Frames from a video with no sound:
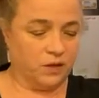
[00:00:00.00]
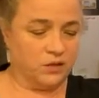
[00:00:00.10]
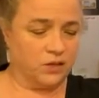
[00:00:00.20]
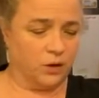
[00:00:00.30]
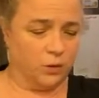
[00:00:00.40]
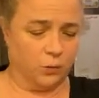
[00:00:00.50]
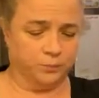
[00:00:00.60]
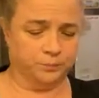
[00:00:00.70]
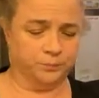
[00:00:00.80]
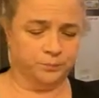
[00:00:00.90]

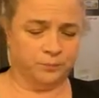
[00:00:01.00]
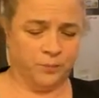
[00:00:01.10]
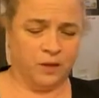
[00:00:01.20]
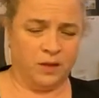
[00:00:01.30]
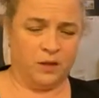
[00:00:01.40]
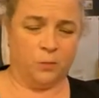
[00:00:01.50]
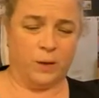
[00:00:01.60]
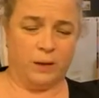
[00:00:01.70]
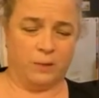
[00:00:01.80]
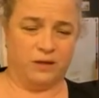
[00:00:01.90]
So the
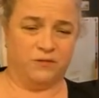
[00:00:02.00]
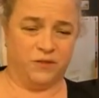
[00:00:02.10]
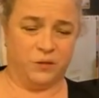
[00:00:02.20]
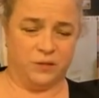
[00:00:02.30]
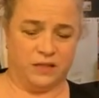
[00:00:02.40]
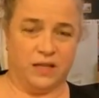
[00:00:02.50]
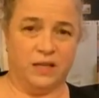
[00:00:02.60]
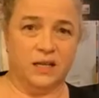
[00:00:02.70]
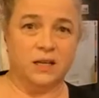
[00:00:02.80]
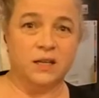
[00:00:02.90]
way we infuse
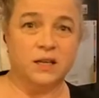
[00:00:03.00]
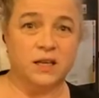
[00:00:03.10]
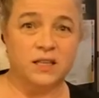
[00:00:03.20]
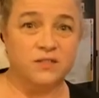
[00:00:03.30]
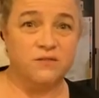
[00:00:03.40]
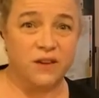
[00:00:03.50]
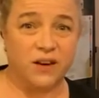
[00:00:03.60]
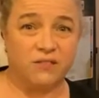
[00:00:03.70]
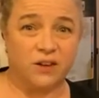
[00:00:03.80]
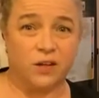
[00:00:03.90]
it, it's a
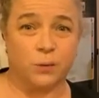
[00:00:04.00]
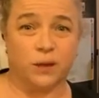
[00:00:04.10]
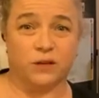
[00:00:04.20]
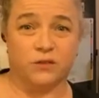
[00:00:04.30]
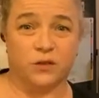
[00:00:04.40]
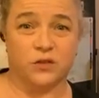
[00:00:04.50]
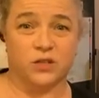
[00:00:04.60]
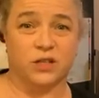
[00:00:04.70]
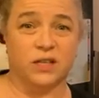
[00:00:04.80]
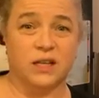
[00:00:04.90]
very, very quick
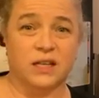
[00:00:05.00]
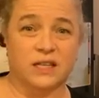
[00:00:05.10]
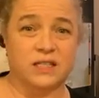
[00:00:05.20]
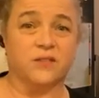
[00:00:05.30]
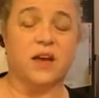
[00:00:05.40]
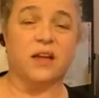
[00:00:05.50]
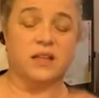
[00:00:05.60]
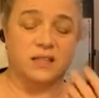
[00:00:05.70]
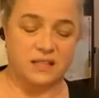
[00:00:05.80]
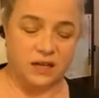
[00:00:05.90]
infusion. Instead
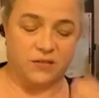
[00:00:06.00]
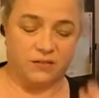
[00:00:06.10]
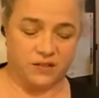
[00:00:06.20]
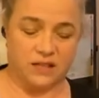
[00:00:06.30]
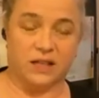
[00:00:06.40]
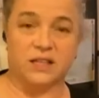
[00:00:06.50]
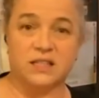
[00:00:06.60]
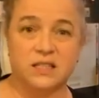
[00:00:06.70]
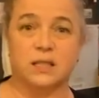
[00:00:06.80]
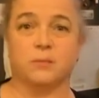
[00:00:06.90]
of having to let
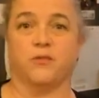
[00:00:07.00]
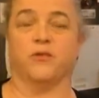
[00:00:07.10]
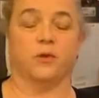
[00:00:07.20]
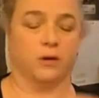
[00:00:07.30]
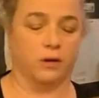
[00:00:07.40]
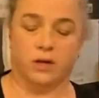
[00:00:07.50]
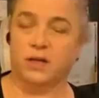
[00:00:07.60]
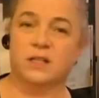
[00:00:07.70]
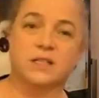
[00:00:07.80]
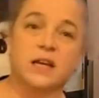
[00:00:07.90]
it steep for
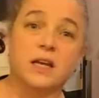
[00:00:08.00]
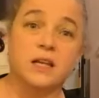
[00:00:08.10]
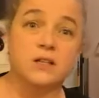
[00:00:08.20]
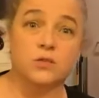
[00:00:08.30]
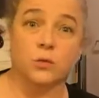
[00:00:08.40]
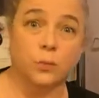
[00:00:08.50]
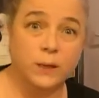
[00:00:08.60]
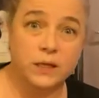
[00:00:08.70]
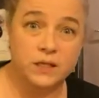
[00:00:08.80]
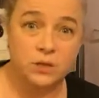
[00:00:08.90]
days or
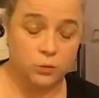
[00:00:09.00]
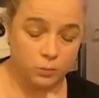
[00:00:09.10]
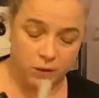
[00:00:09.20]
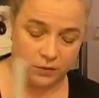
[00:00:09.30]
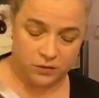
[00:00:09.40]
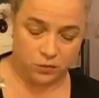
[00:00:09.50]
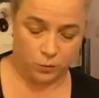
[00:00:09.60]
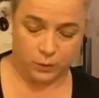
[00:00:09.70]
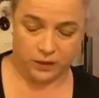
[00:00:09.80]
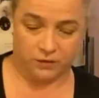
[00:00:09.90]
weeks or months
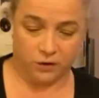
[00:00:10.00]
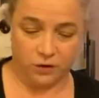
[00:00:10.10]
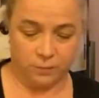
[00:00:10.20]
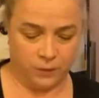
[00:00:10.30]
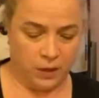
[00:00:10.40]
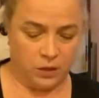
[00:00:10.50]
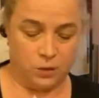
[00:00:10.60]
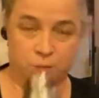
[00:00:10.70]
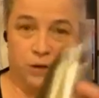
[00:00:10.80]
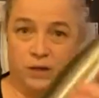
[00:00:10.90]
or whatever,
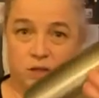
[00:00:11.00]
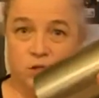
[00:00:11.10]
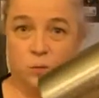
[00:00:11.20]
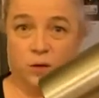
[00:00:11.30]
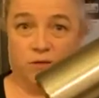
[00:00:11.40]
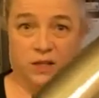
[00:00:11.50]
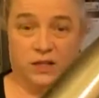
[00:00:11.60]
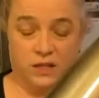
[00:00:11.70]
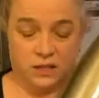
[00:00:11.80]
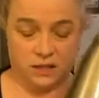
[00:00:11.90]
you put it into one of
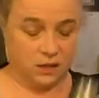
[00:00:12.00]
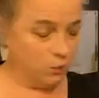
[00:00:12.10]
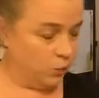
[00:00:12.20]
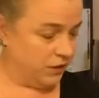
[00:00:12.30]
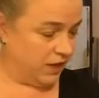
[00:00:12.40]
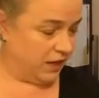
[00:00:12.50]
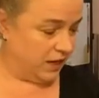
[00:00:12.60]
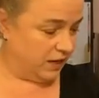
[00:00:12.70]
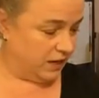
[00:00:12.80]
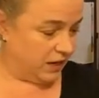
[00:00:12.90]
these with
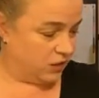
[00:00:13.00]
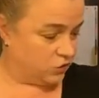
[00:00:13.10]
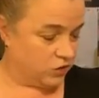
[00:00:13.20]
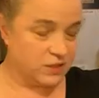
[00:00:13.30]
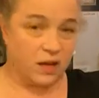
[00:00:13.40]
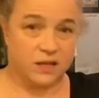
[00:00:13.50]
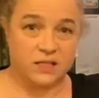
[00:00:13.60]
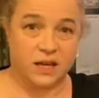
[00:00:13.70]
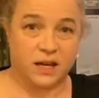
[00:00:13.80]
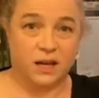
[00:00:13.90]
a nitrous
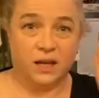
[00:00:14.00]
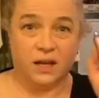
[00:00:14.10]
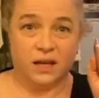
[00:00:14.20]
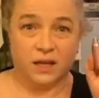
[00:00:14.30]
oxide